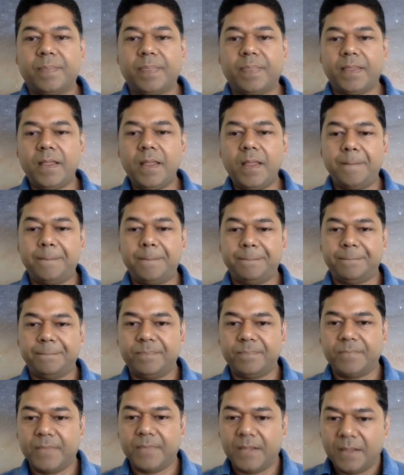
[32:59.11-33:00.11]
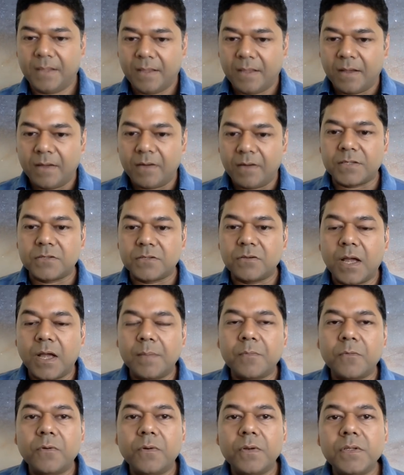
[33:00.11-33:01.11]
Okay. All right, so
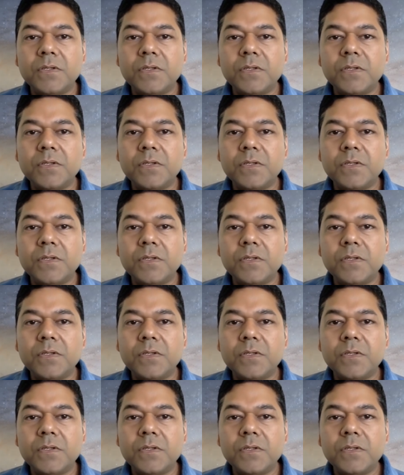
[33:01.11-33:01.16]
I'm going